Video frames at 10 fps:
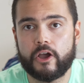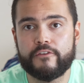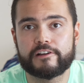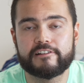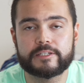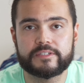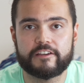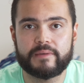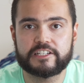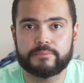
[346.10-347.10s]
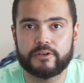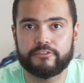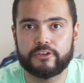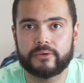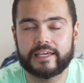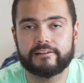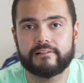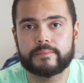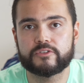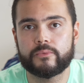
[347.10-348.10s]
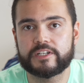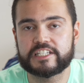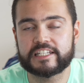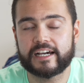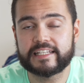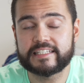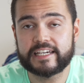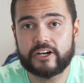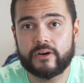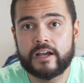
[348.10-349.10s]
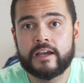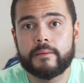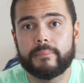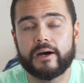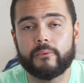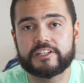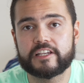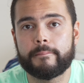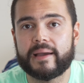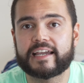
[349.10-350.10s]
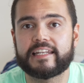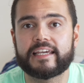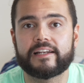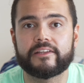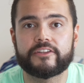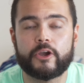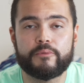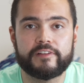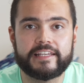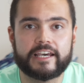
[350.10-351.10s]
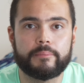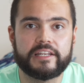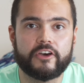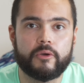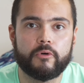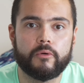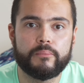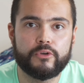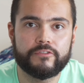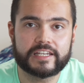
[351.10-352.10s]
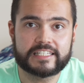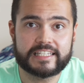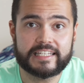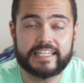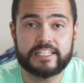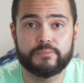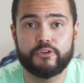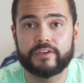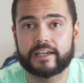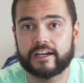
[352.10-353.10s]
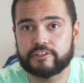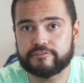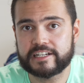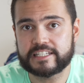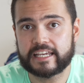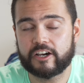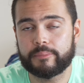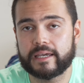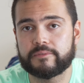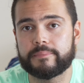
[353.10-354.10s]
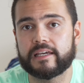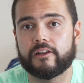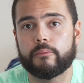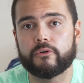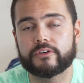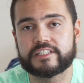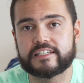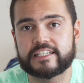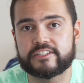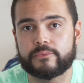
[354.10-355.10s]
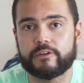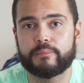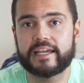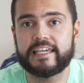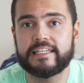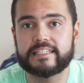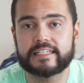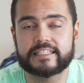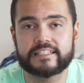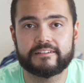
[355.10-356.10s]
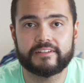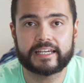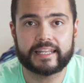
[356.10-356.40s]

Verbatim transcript: Over Christmas, I've managed to put a few kilograms on, which isn't ideal, but once I'm back in England, hopefully there'll be no more moving cities, moving countries, and I'll be able to be a lot more consistent with my eating and stuff like